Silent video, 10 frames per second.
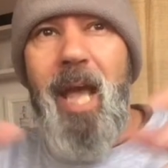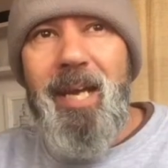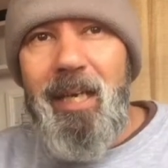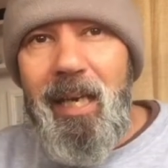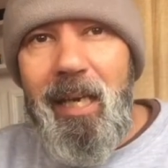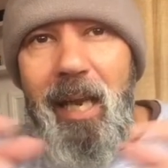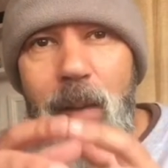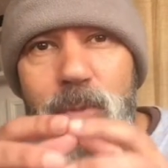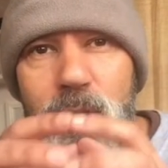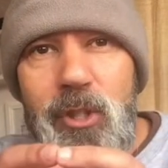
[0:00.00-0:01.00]
and it
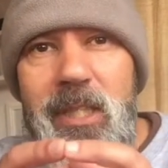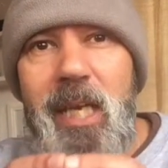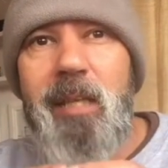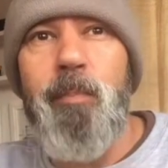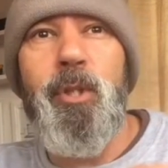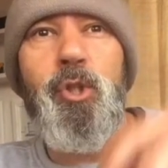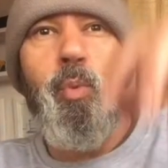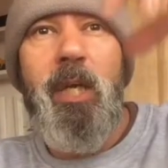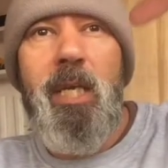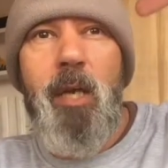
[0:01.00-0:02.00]
lumps it together
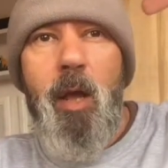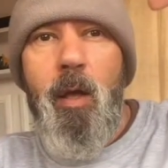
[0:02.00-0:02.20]
between